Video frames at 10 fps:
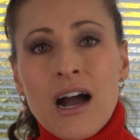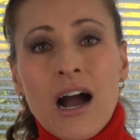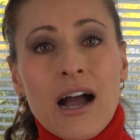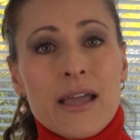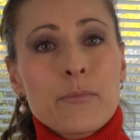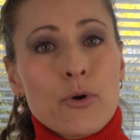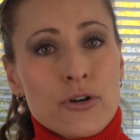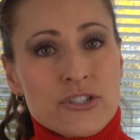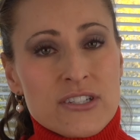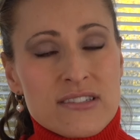I
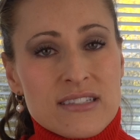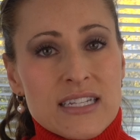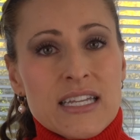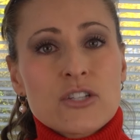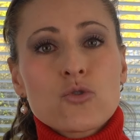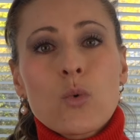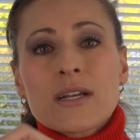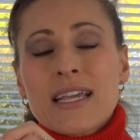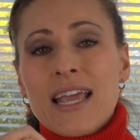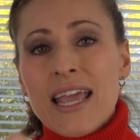purchased it in
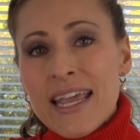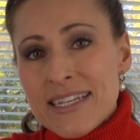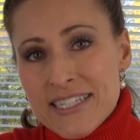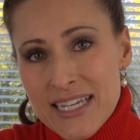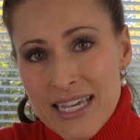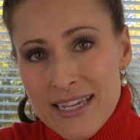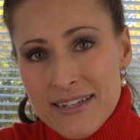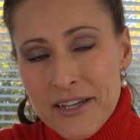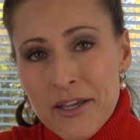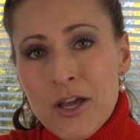
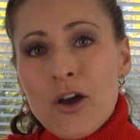2018